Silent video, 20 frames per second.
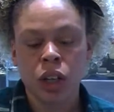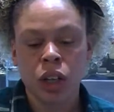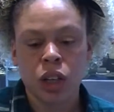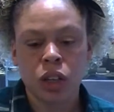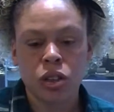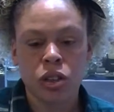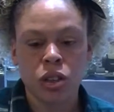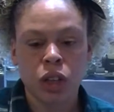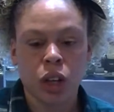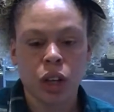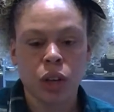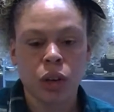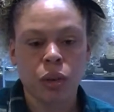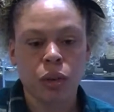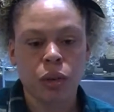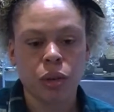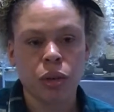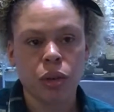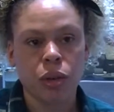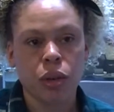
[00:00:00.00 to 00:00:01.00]
So
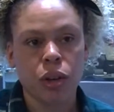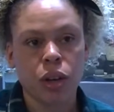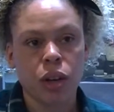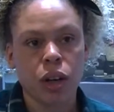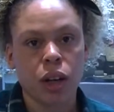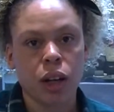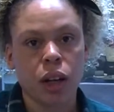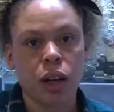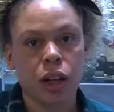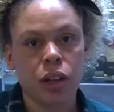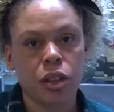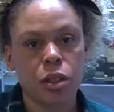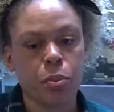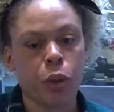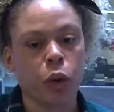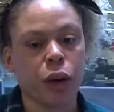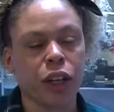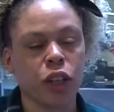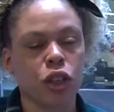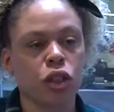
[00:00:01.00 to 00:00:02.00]

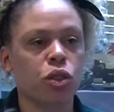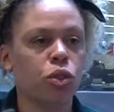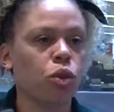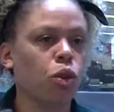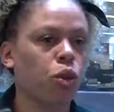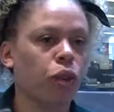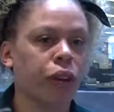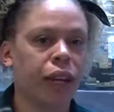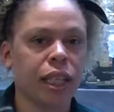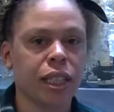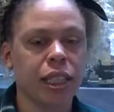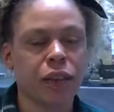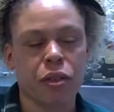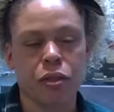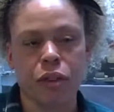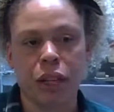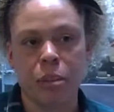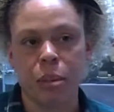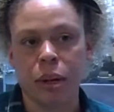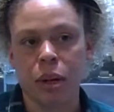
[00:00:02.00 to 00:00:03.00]
spotting a story has never
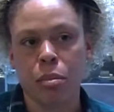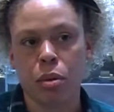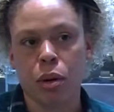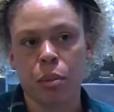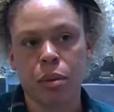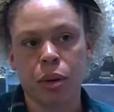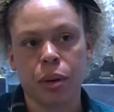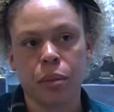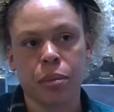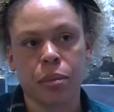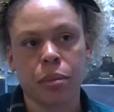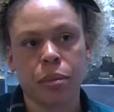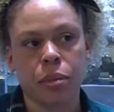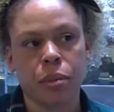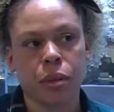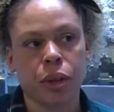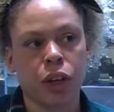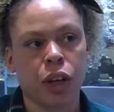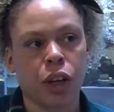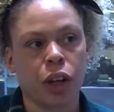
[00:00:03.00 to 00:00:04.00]
really been a problem,
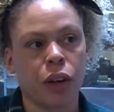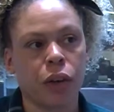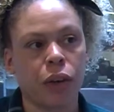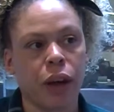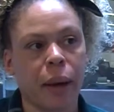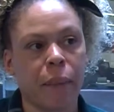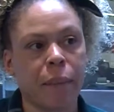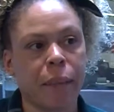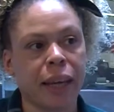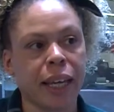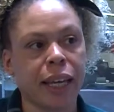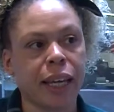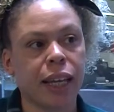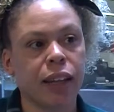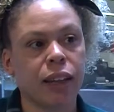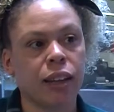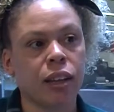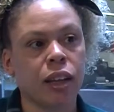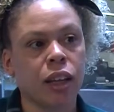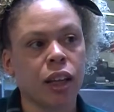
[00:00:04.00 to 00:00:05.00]
you know,
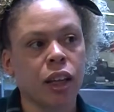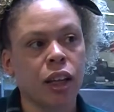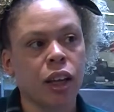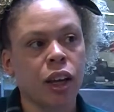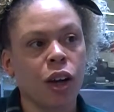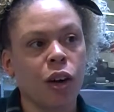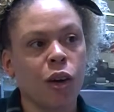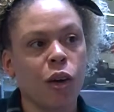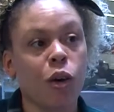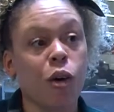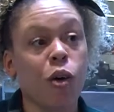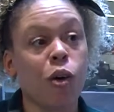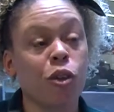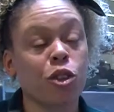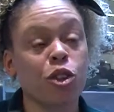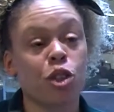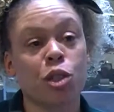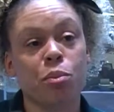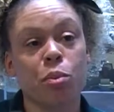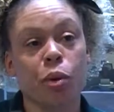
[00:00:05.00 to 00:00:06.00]
and or
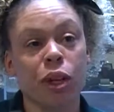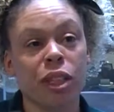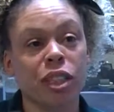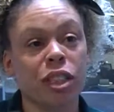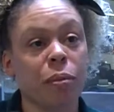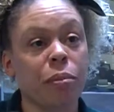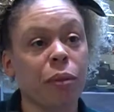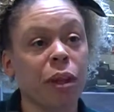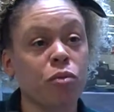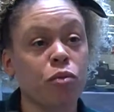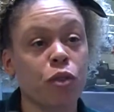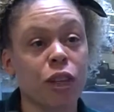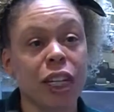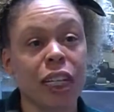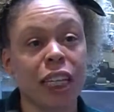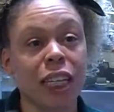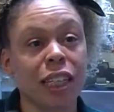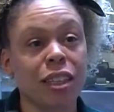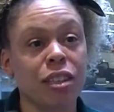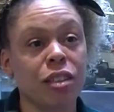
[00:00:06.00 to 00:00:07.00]
just spotting something
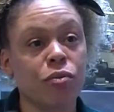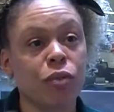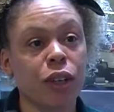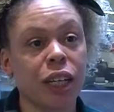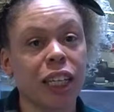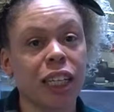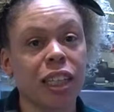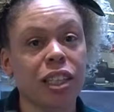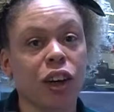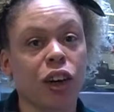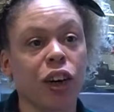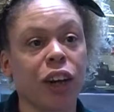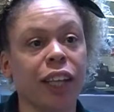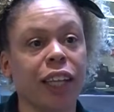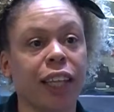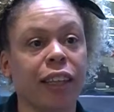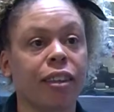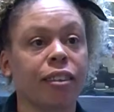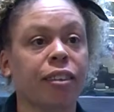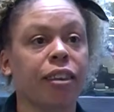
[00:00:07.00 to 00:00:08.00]
really, really
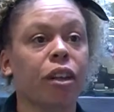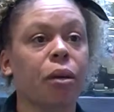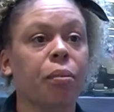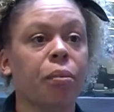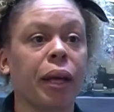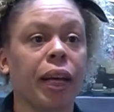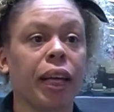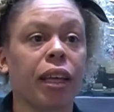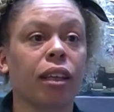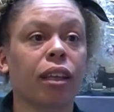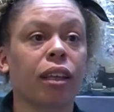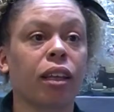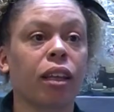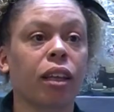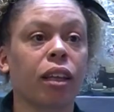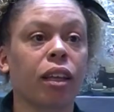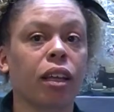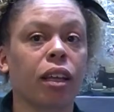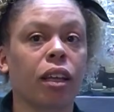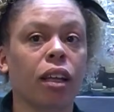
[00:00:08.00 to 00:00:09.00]
tiny that's going to make
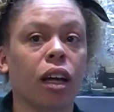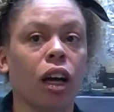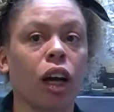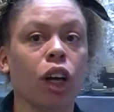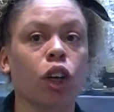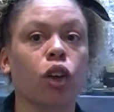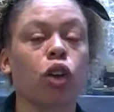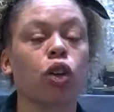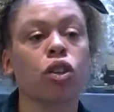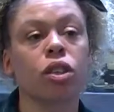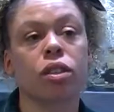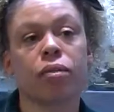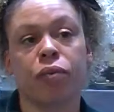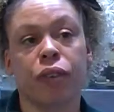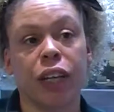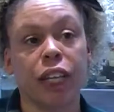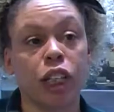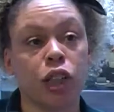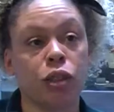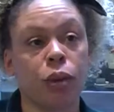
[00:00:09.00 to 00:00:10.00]
a good
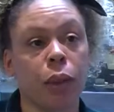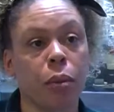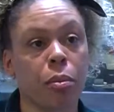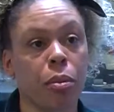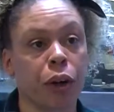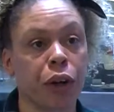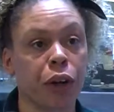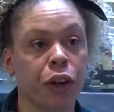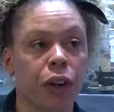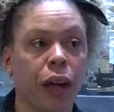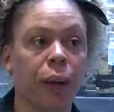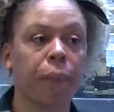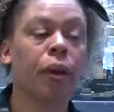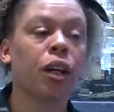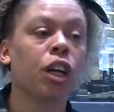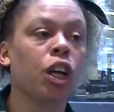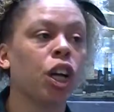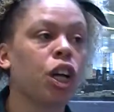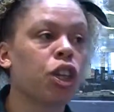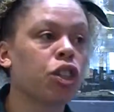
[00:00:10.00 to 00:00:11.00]
feature on the programme.
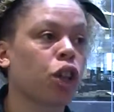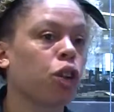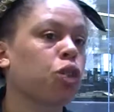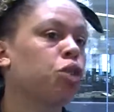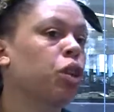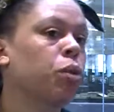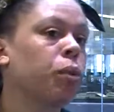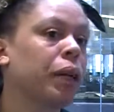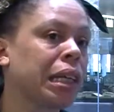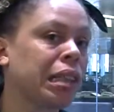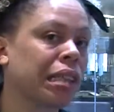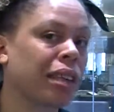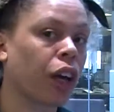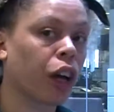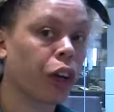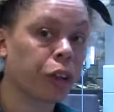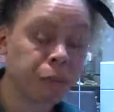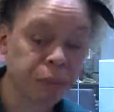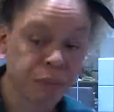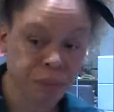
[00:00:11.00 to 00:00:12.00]
So 2 weeks
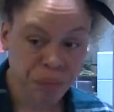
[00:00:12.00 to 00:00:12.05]
ago,